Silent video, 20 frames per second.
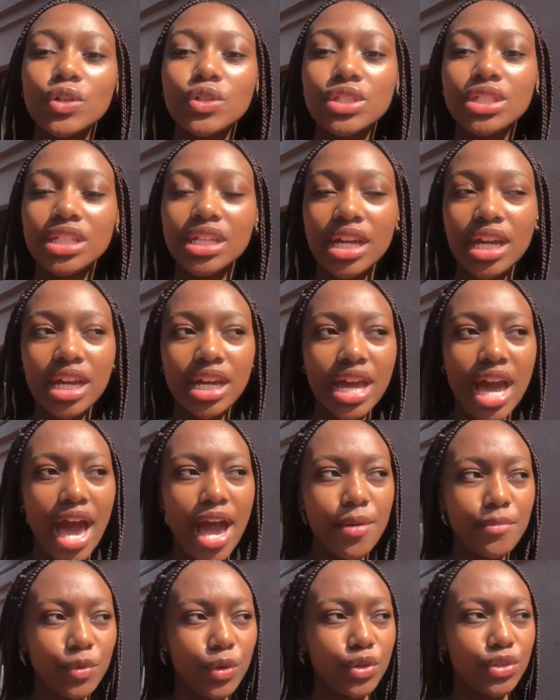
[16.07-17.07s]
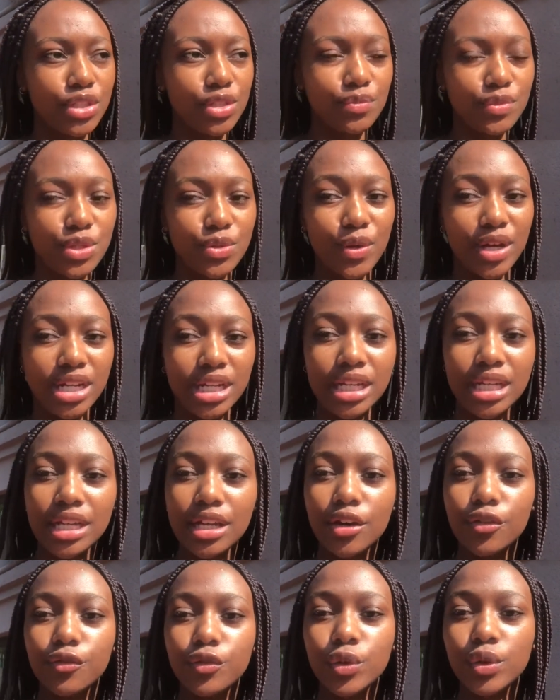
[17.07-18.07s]
today I'm going to be running
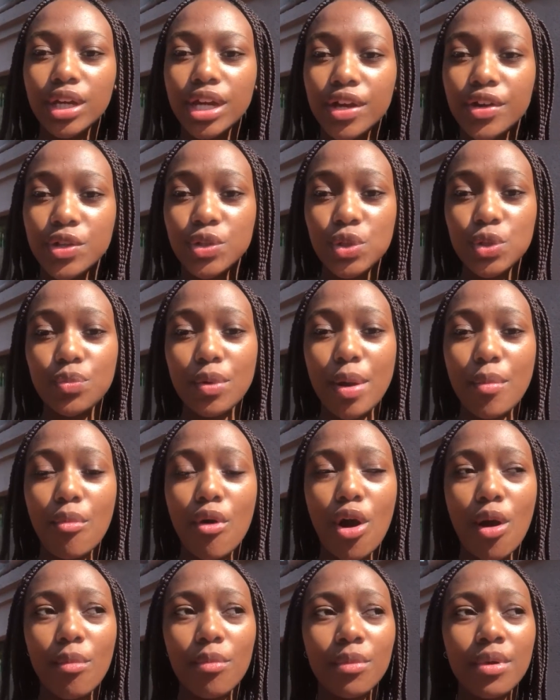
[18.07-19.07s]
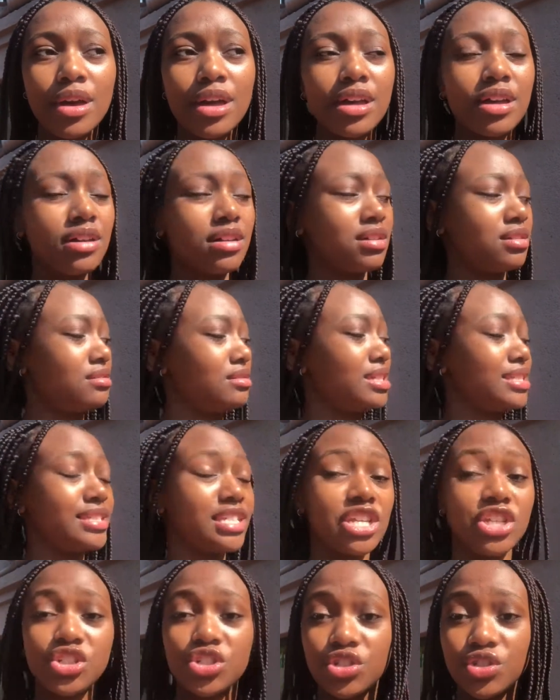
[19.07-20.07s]
a few errands with my mom.
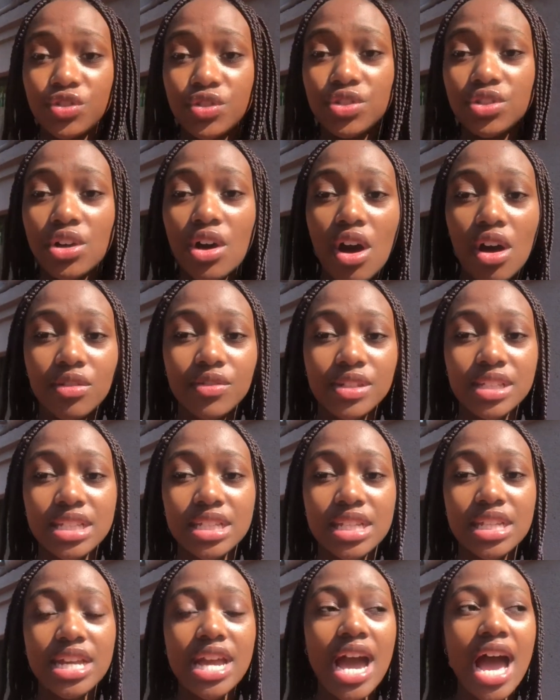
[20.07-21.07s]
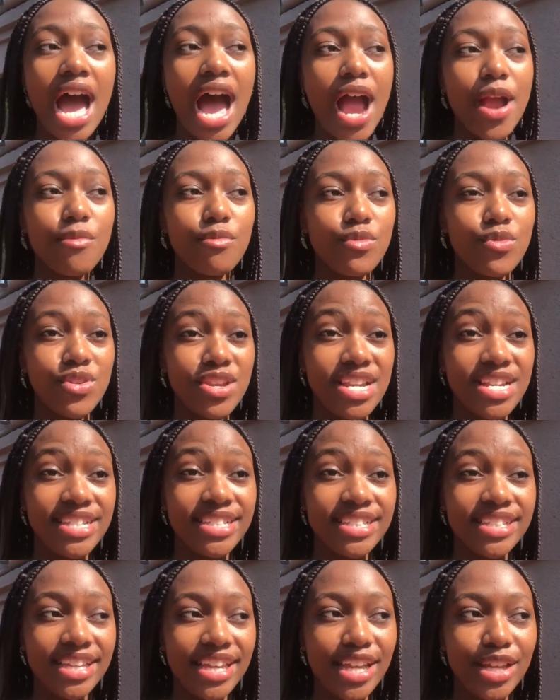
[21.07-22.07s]
Essentials, obviously. I'm really
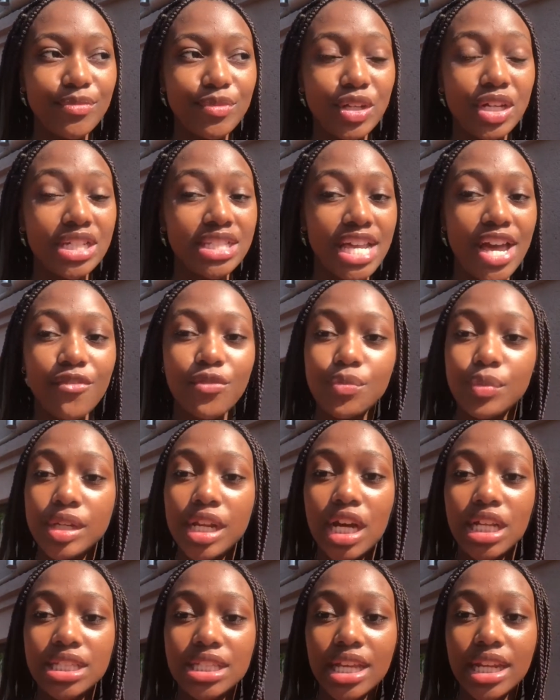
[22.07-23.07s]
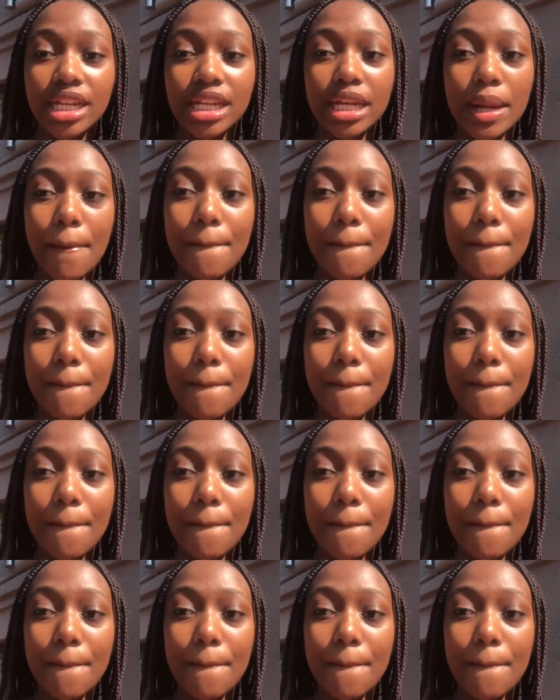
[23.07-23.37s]
scared because I haven't been outside in a